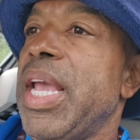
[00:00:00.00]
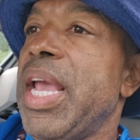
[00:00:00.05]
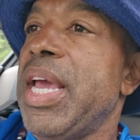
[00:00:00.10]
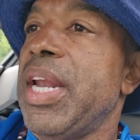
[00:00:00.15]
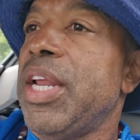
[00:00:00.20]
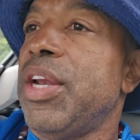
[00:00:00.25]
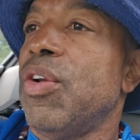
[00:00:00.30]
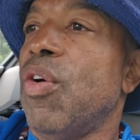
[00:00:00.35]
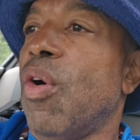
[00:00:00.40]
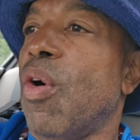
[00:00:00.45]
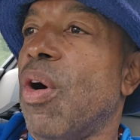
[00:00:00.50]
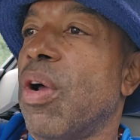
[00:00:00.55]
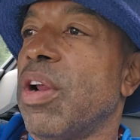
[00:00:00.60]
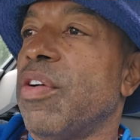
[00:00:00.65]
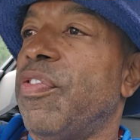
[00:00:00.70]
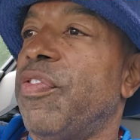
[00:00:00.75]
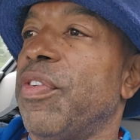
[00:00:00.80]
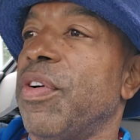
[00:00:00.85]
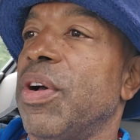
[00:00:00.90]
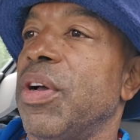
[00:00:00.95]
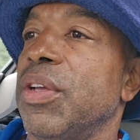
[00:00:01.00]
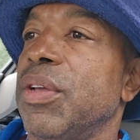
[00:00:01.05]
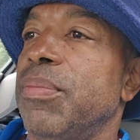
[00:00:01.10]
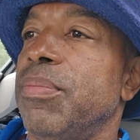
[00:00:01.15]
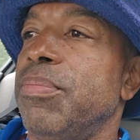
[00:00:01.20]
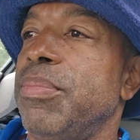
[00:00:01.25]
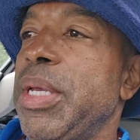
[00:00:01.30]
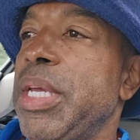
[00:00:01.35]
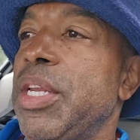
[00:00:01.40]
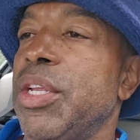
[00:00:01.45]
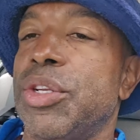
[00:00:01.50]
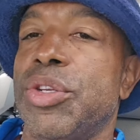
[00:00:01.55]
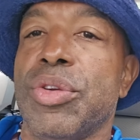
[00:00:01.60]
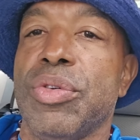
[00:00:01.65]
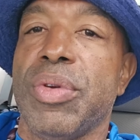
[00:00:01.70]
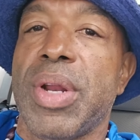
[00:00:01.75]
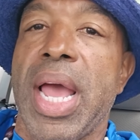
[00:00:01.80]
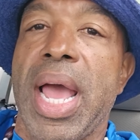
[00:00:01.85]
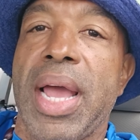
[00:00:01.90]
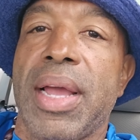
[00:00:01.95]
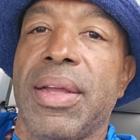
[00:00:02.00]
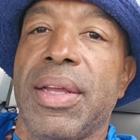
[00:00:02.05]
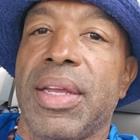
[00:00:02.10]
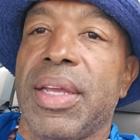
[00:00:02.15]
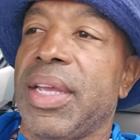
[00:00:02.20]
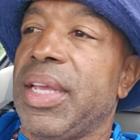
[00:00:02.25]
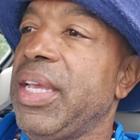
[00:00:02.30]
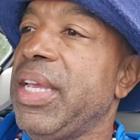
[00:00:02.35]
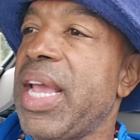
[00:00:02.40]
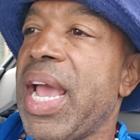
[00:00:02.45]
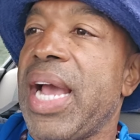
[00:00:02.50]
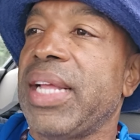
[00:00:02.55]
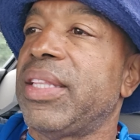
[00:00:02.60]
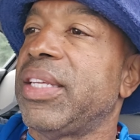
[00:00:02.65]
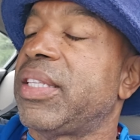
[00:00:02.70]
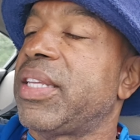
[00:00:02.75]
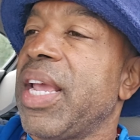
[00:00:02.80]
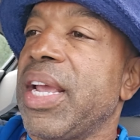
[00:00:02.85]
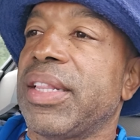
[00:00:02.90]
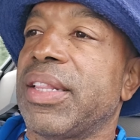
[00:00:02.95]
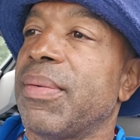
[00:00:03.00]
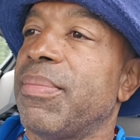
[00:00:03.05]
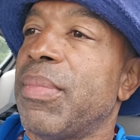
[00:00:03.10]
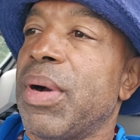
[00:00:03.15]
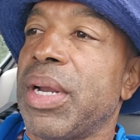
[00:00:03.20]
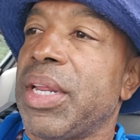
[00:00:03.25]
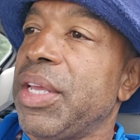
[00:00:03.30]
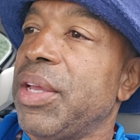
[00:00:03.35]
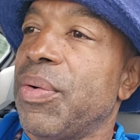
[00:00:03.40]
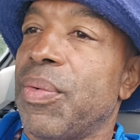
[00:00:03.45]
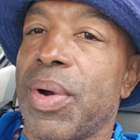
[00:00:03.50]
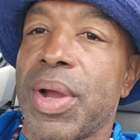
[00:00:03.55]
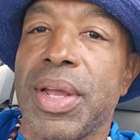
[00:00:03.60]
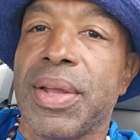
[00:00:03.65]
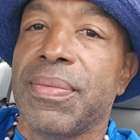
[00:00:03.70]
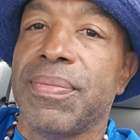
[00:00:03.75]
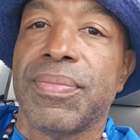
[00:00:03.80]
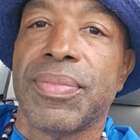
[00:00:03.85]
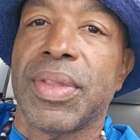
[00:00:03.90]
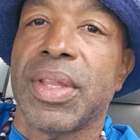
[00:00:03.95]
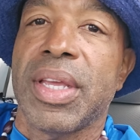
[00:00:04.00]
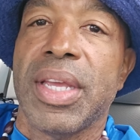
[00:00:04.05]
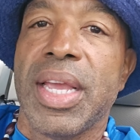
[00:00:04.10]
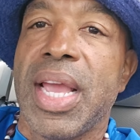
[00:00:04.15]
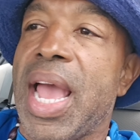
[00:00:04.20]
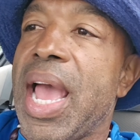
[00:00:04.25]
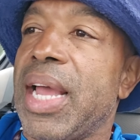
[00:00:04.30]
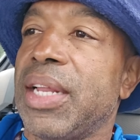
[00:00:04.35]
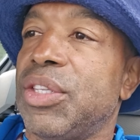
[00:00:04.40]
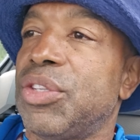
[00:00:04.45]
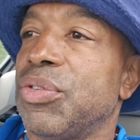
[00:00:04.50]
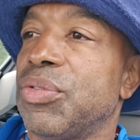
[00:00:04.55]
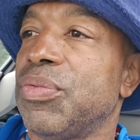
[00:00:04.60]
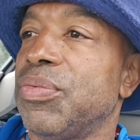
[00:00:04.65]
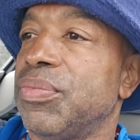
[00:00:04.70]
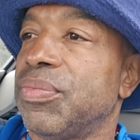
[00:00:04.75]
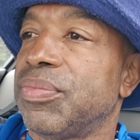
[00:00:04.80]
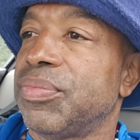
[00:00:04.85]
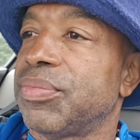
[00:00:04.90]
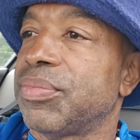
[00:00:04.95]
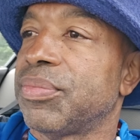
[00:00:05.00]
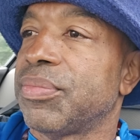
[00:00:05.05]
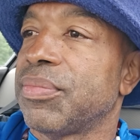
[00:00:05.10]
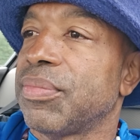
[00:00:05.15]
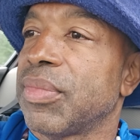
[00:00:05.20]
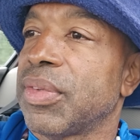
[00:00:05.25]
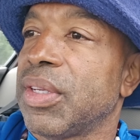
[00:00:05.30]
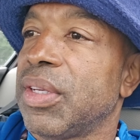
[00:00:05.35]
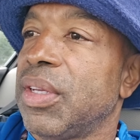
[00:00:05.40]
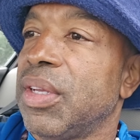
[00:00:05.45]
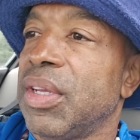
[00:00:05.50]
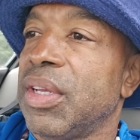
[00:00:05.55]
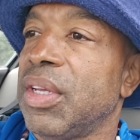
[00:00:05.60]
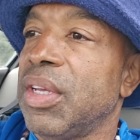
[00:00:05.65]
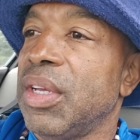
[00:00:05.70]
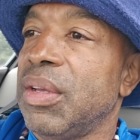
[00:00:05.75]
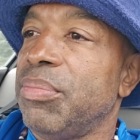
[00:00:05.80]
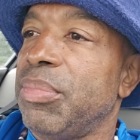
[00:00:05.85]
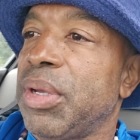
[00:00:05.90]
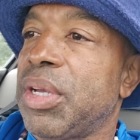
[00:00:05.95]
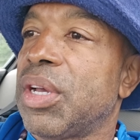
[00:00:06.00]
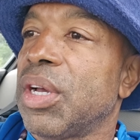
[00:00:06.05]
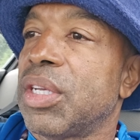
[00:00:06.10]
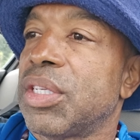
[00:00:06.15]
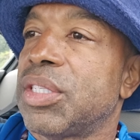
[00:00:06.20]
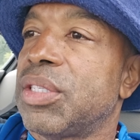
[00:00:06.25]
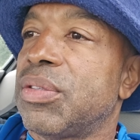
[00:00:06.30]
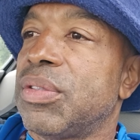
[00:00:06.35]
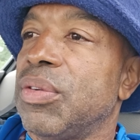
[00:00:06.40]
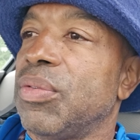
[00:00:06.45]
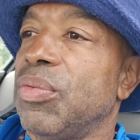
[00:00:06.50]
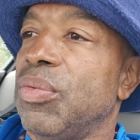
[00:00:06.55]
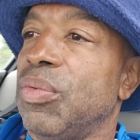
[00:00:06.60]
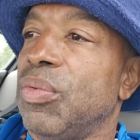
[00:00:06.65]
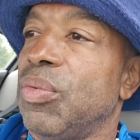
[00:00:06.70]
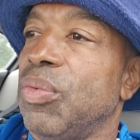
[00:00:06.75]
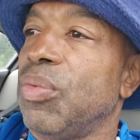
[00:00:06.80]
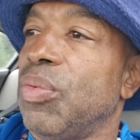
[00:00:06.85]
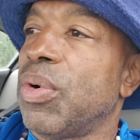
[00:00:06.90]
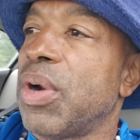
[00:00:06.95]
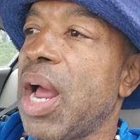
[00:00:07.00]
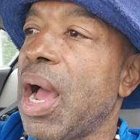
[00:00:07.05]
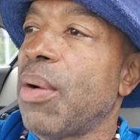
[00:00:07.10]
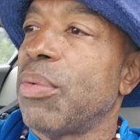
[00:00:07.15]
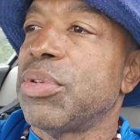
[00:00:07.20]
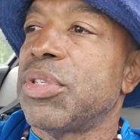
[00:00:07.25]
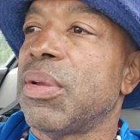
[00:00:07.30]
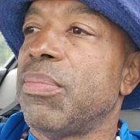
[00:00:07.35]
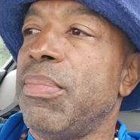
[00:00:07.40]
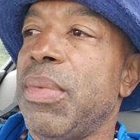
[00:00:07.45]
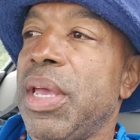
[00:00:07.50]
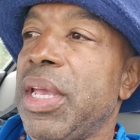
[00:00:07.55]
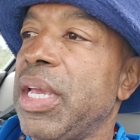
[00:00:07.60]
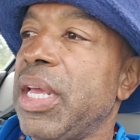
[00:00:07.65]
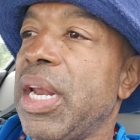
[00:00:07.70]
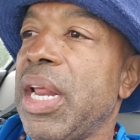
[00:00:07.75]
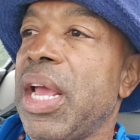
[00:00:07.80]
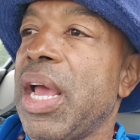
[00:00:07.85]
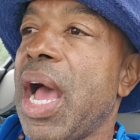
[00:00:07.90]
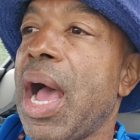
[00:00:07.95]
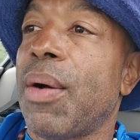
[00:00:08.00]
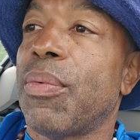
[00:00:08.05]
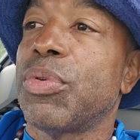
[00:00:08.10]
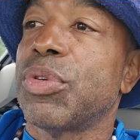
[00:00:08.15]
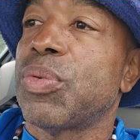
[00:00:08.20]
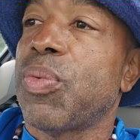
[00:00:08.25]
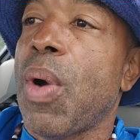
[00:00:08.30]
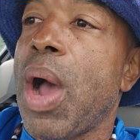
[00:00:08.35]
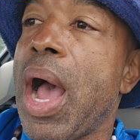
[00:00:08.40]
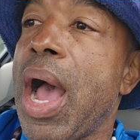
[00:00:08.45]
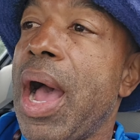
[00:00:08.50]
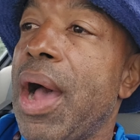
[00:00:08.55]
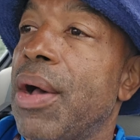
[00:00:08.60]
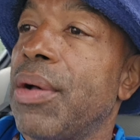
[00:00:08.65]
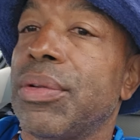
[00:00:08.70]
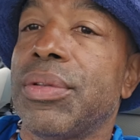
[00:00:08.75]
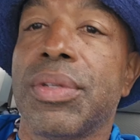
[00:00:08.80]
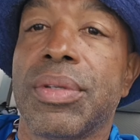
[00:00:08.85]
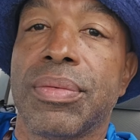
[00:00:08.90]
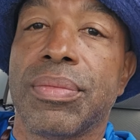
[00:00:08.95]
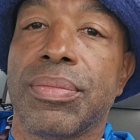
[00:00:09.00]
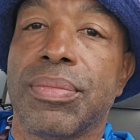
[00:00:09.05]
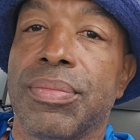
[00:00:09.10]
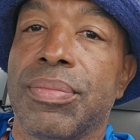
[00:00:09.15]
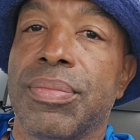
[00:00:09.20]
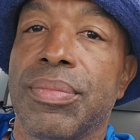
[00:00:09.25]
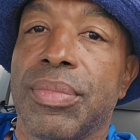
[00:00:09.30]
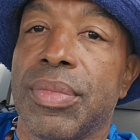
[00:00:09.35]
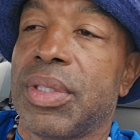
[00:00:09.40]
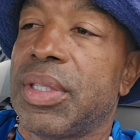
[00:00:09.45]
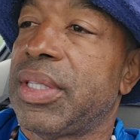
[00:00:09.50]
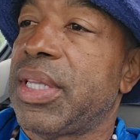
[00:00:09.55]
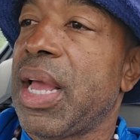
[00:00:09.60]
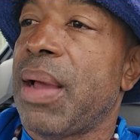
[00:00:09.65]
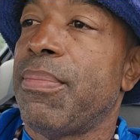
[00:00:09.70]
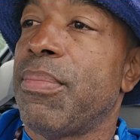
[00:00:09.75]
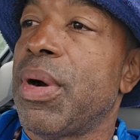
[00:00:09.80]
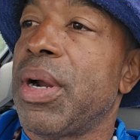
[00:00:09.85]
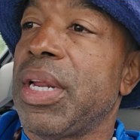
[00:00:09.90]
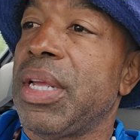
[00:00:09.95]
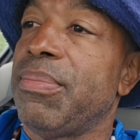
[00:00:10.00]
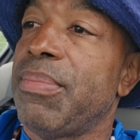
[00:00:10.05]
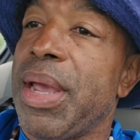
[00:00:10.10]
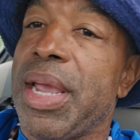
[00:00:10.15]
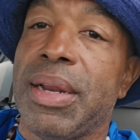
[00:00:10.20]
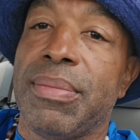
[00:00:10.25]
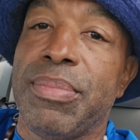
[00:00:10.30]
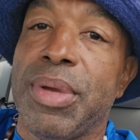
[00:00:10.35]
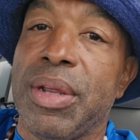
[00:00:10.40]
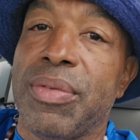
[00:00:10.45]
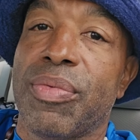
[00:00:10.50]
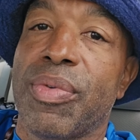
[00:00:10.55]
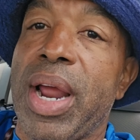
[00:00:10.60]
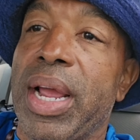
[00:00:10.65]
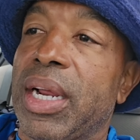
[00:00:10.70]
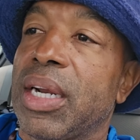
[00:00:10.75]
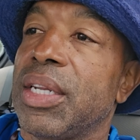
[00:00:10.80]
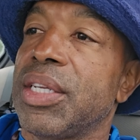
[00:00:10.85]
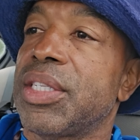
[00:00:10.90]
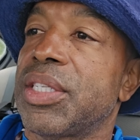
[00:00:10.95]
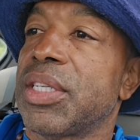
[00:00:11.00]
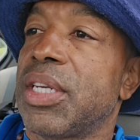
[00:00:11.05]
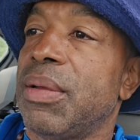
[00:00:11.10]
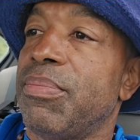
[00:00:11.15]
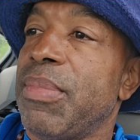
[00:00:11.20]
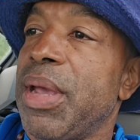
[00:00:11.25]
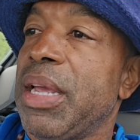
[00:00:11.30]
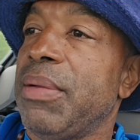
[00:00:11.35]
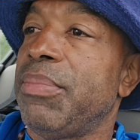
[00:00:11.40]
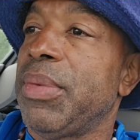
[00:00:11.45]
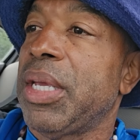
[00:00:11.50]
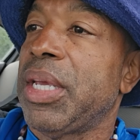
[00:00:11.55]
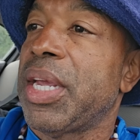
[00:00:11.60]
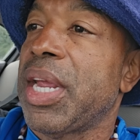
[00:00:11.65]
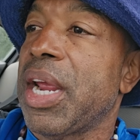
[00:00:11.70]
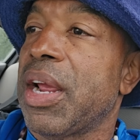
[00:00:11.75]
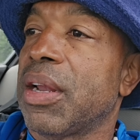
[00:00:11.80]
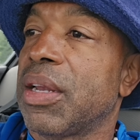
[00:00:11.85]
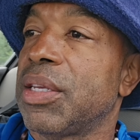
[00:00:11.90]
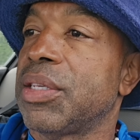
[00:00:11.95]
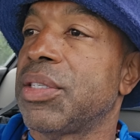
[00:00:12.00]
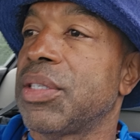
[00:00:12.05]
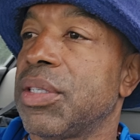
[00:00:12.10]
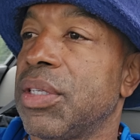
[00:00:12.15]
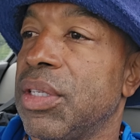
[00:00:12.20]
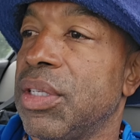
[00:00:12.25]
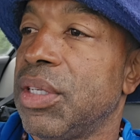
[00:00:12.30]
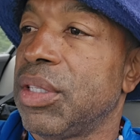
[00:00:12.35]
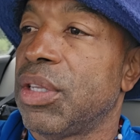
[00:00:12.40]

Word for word: And in order for me to do that, he had to take the money away. He had to. Because when I was a millionaire, I was wild. That money made me reckless and it made me careless.